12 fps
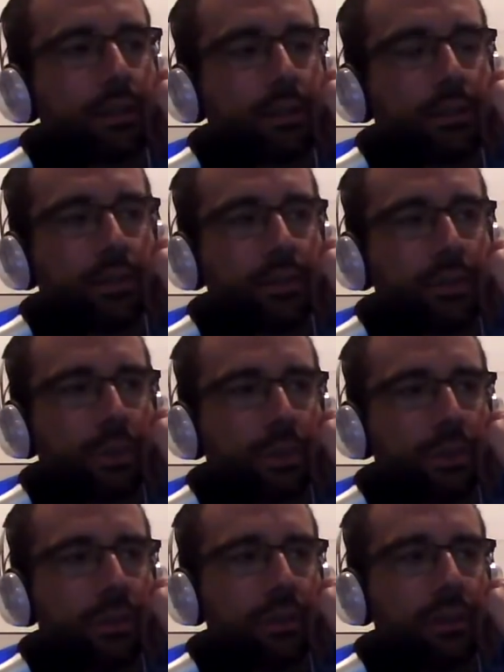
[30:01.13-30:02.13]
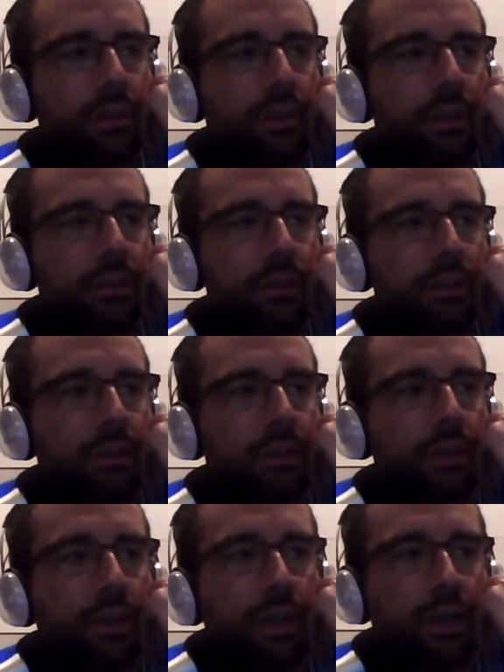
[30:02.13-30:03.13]
So he finished 23rd here last
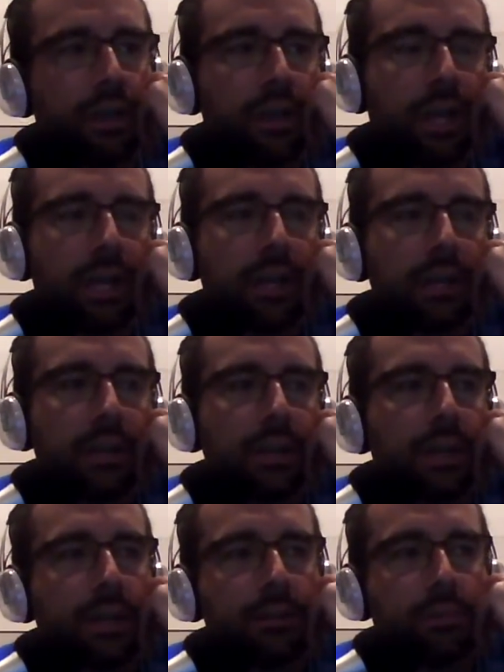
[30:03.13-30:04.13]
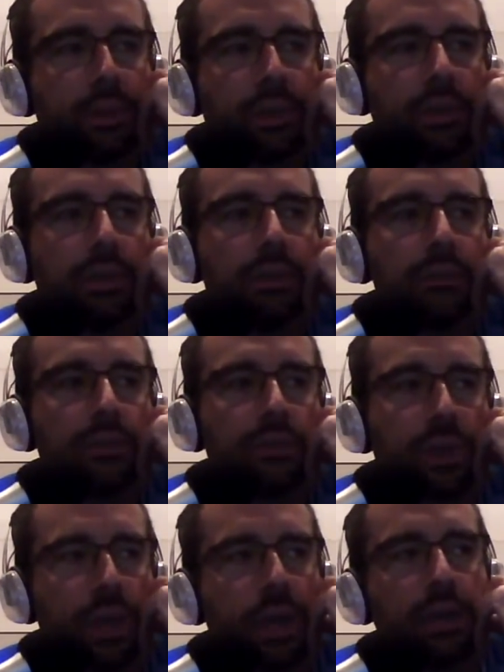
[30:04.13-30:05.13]
year, and he has been
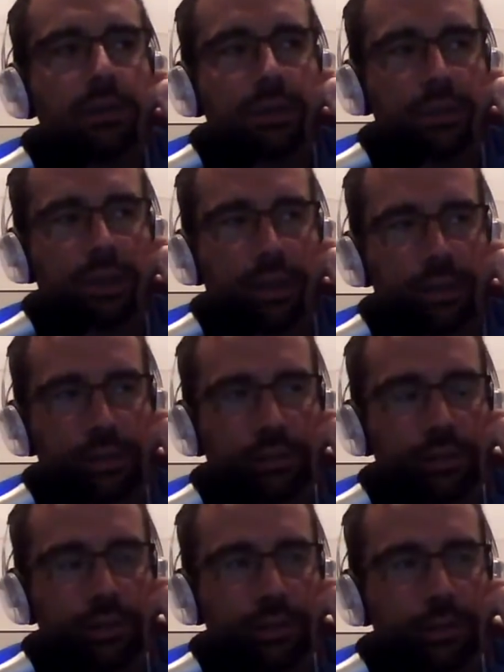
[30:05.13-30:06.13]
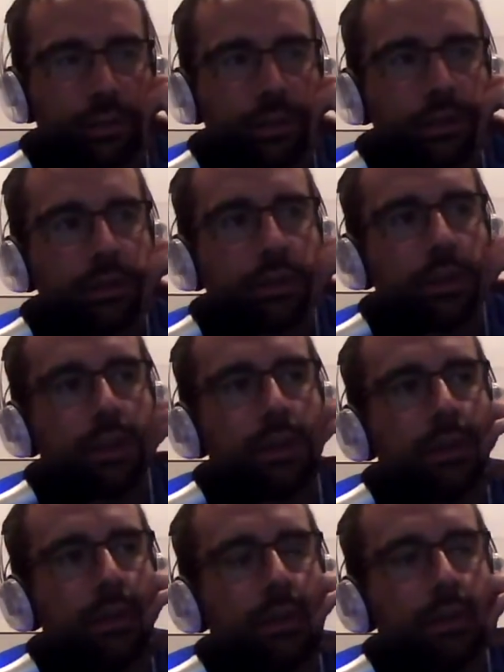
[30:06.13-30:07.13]
trash his last 3 tournaments.
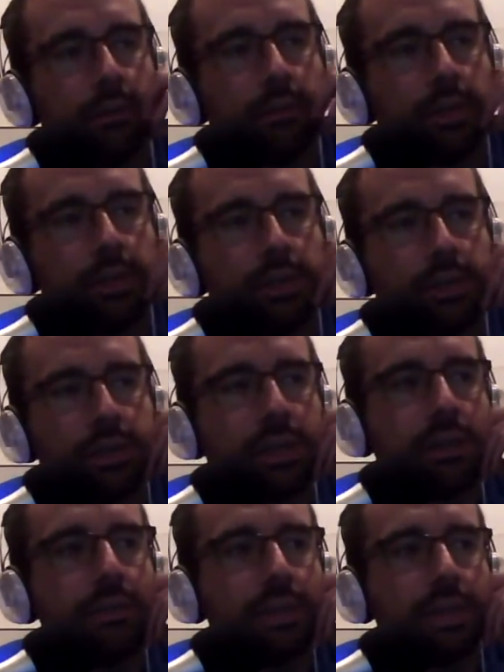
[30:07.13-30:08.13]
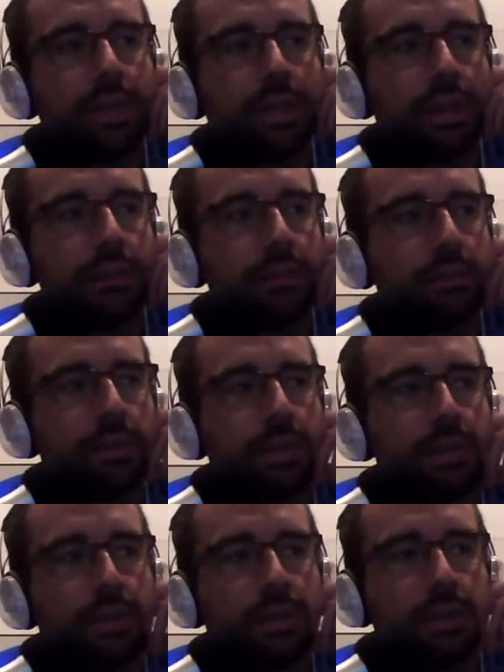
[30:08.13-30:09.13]
I mean, he shot 78 last week.
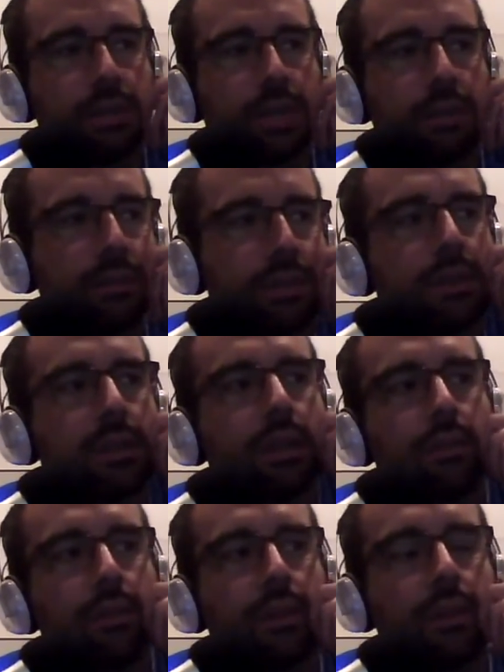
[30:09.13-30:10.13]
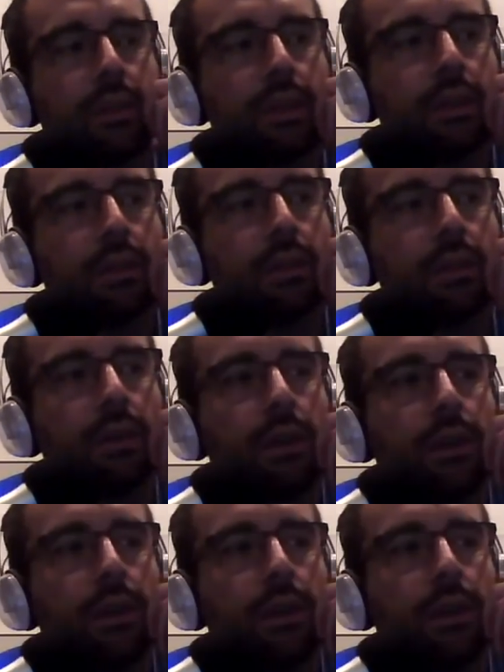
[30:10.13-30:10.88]
He shot 77 at the Dell.